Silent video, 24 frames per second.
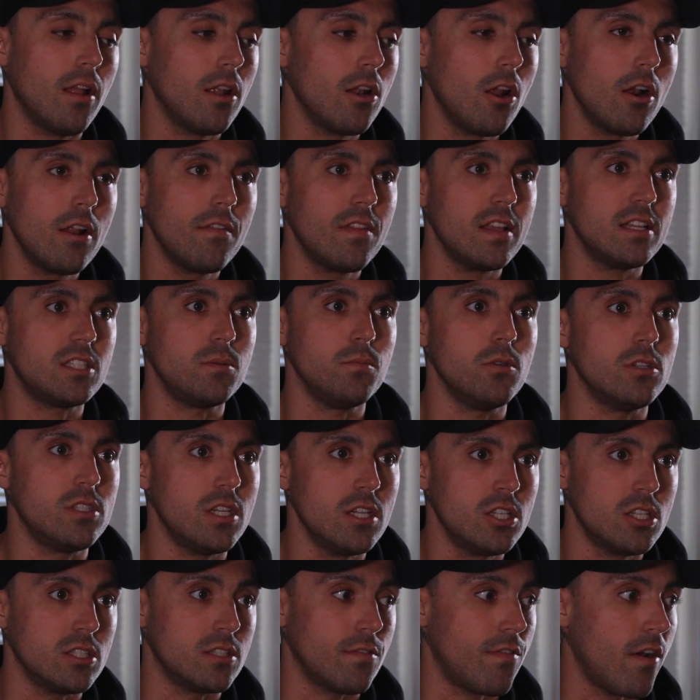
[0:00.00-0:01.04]
a lot of these
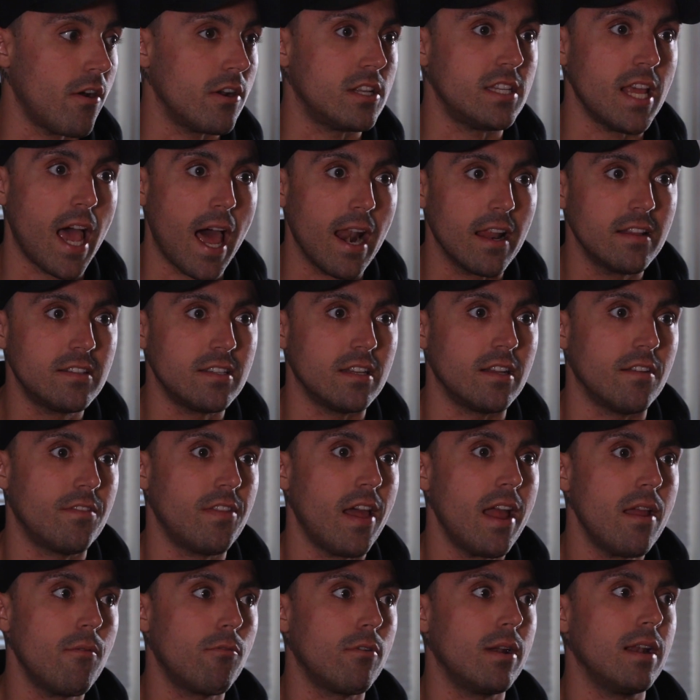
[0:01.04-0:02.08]
musicians are very talented, if
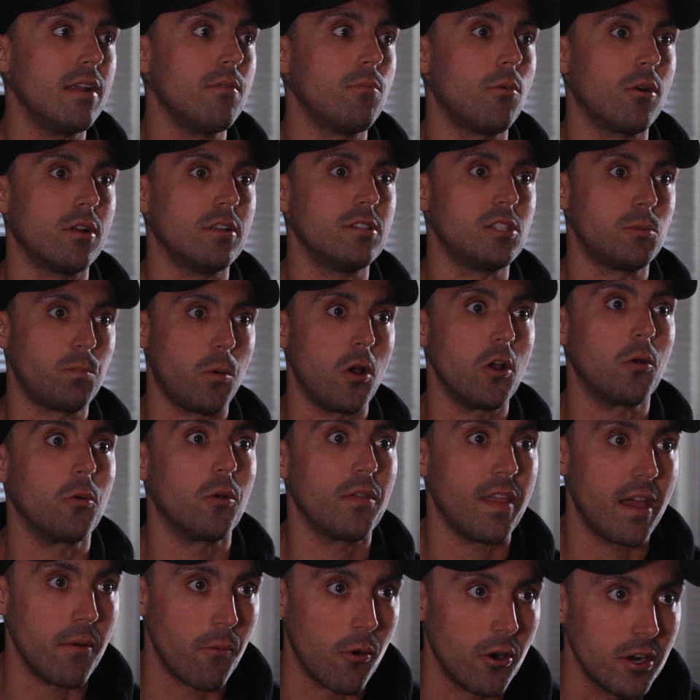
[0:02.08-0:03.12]
they really spoke
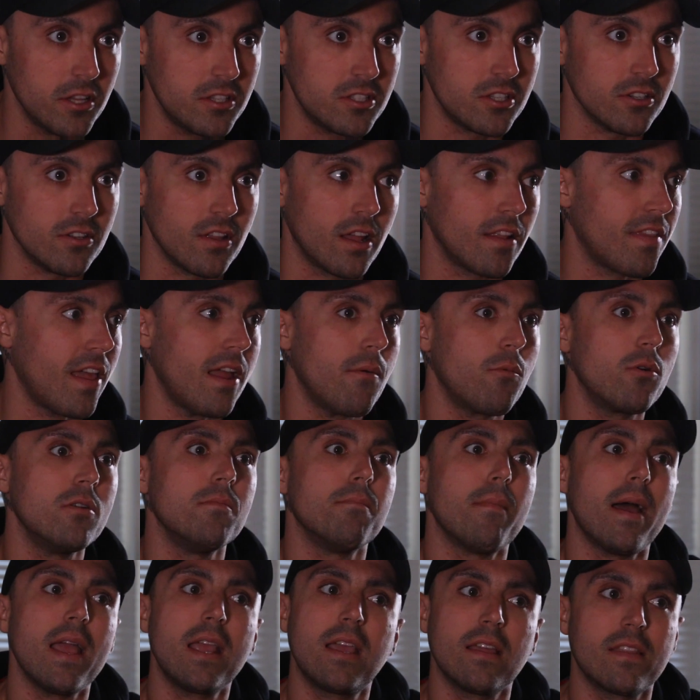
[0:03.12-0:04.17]
what they wanted to, they
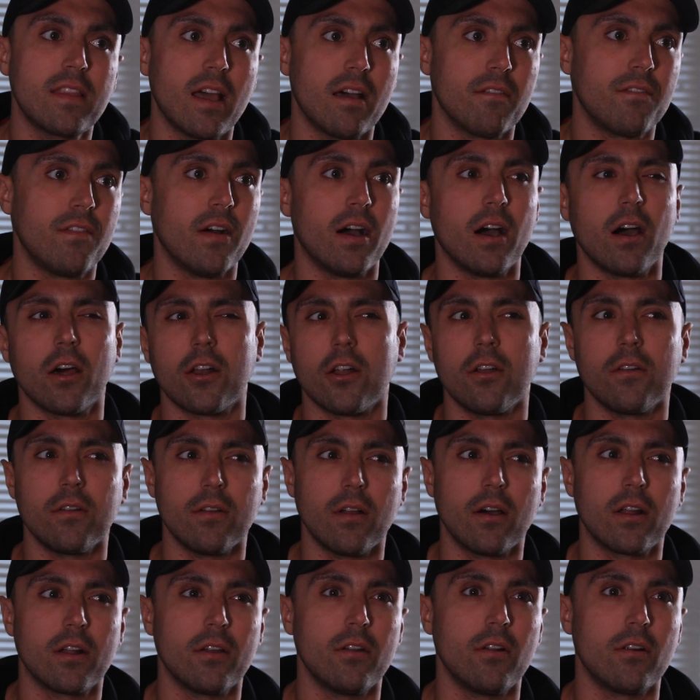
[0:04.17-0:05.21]
wouldn't make it that far.
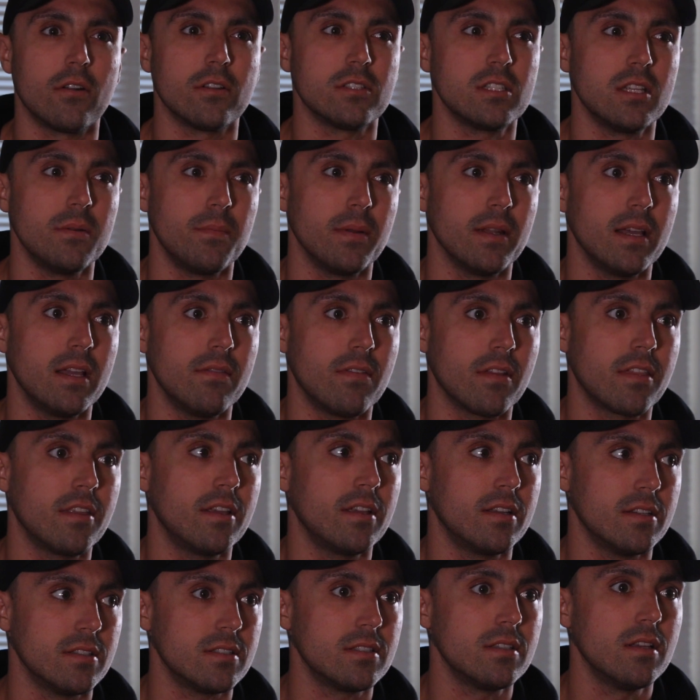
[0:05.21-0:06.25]
I don't honestly believe.
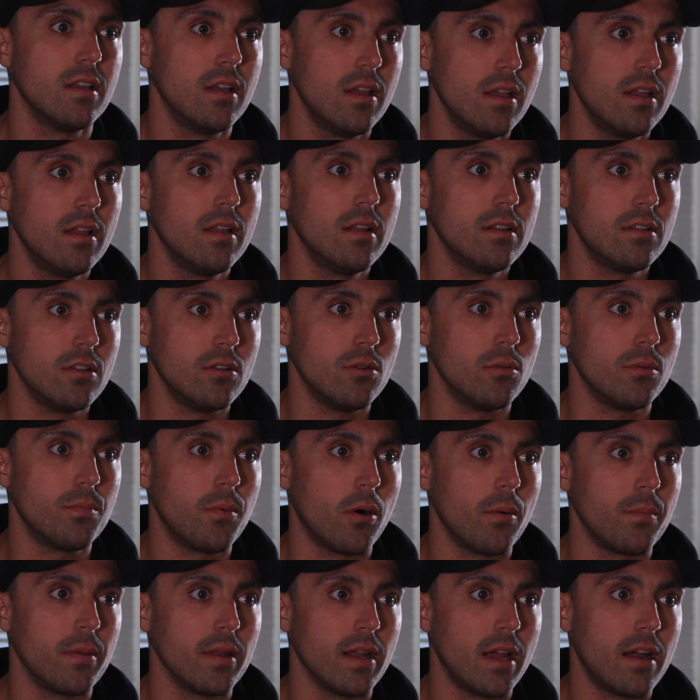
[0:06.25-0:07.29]
I think it's to do with
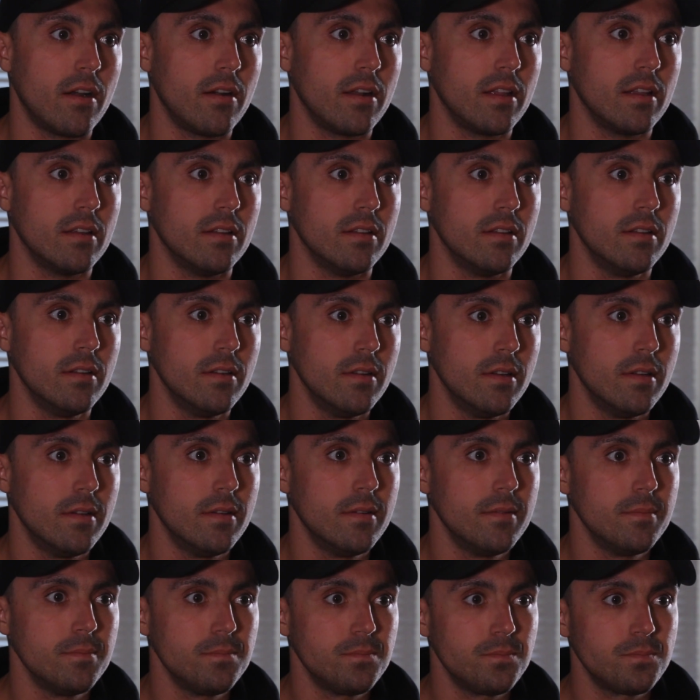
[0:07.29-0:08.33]
popularity. Or
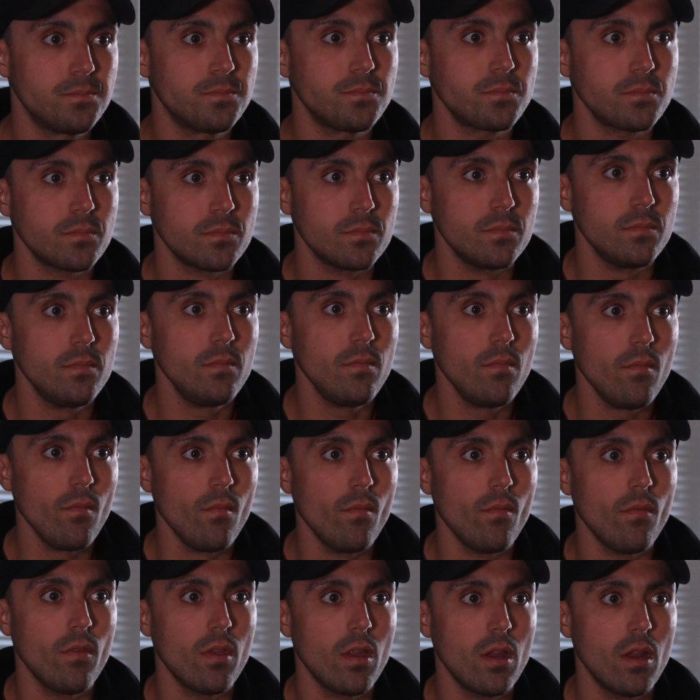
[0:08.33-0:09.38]
even people always tell me to
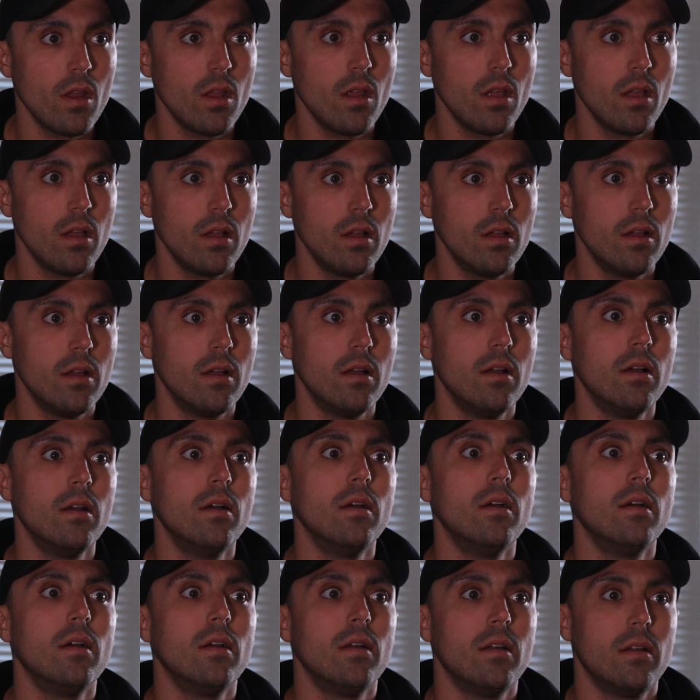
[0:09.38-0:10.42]
dull shit down or
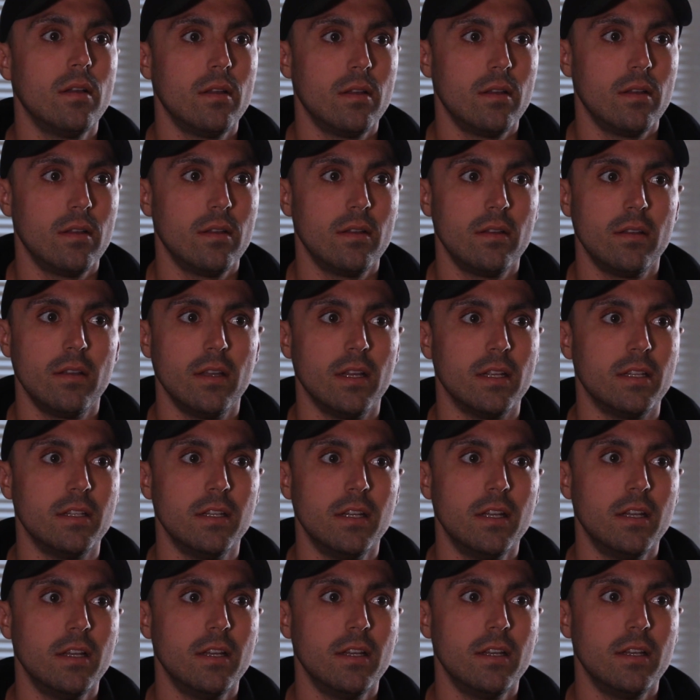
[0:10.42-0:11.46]
just do what everyone
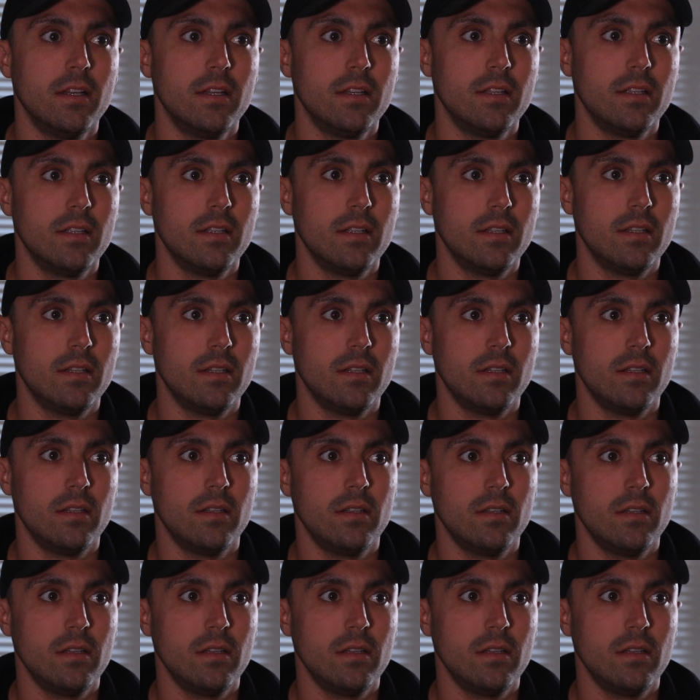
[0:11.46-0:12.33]
else is doing. But that's